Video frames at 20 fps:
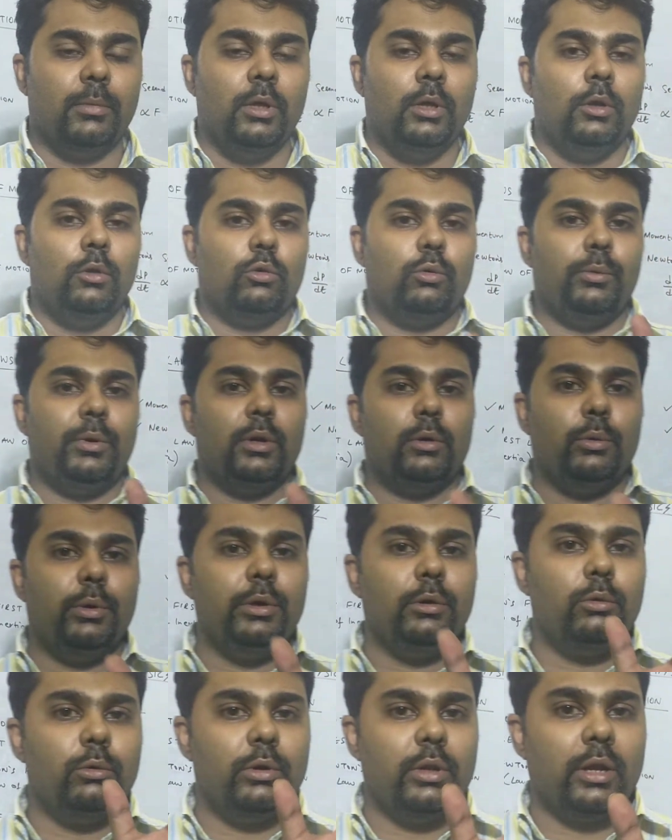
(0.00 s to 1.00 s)
So we are going to
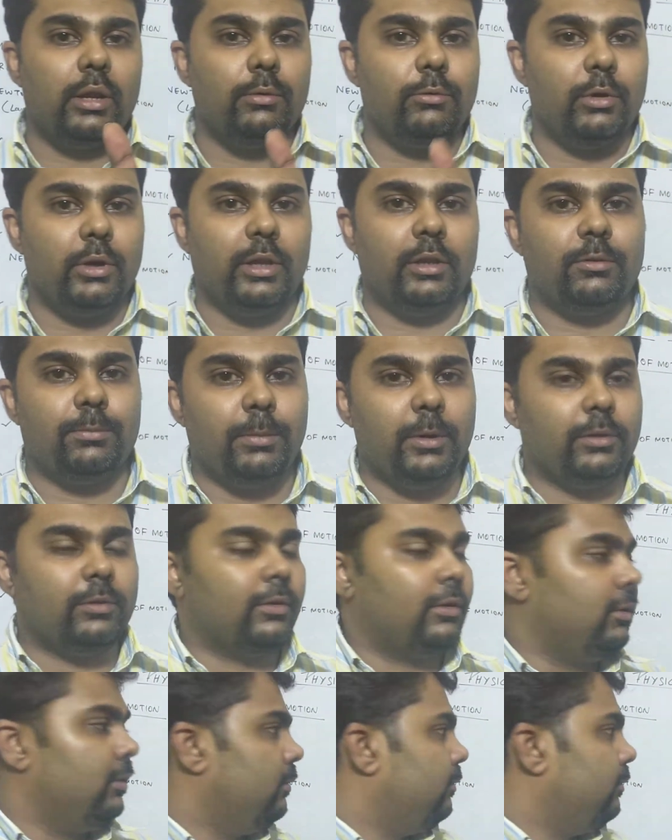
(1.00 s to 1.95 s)
derive an expression